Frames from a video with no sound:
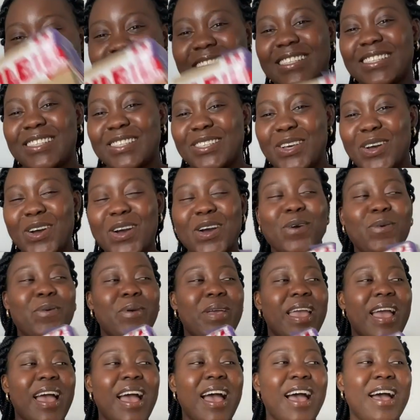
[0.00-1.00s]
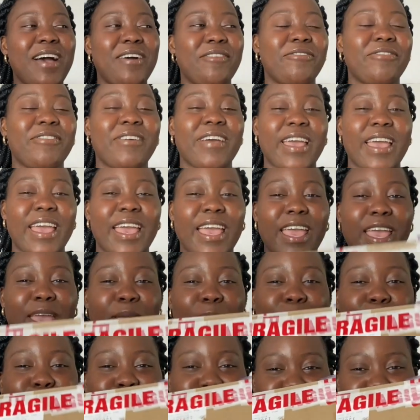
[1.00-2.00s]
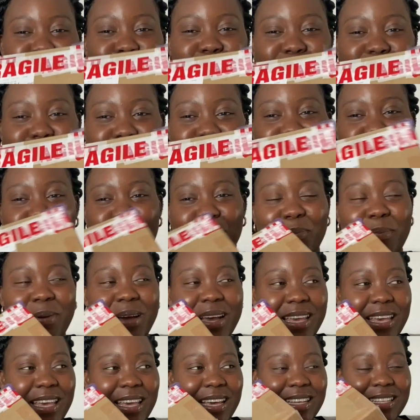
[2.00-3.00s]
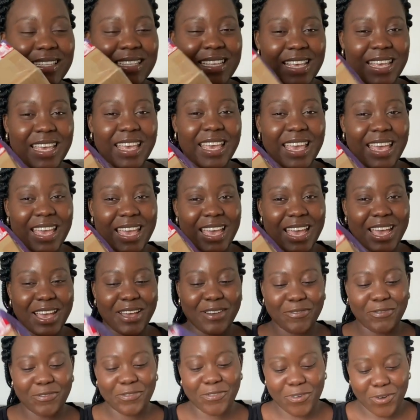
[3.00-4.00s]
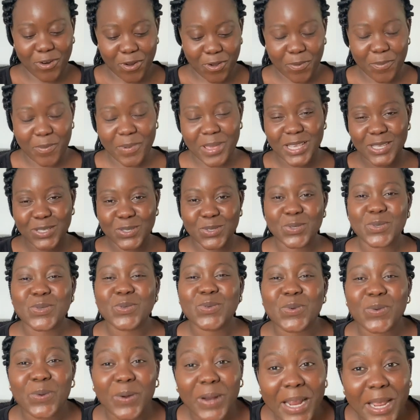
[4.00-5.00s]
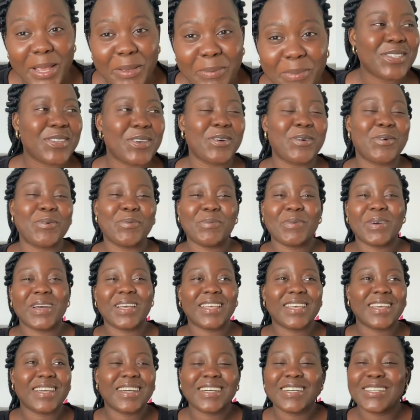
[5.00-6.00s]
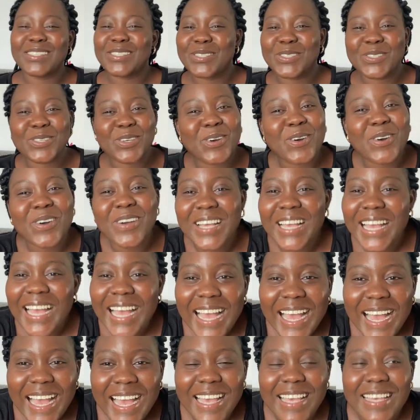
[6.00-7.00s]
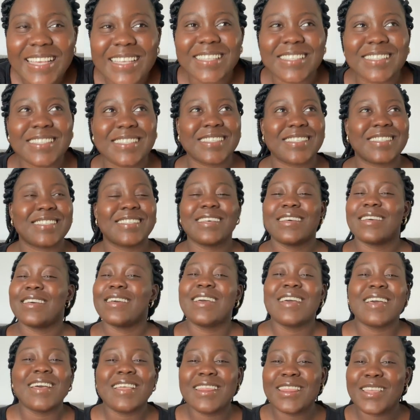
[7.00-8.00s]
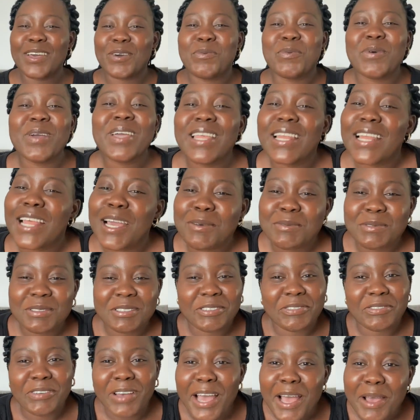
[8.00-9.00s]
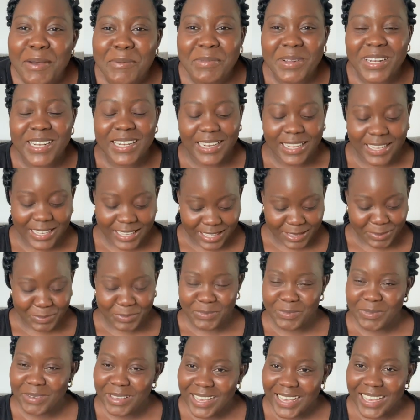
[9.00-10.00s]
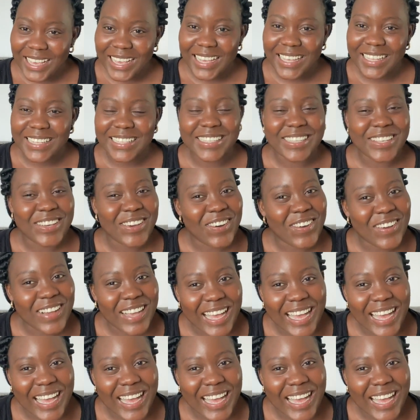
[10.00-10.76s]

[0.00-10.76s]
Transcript: So we have a beautiful packet here from a subscriber. Oh my god, yo guys, the Williams family, man. Yo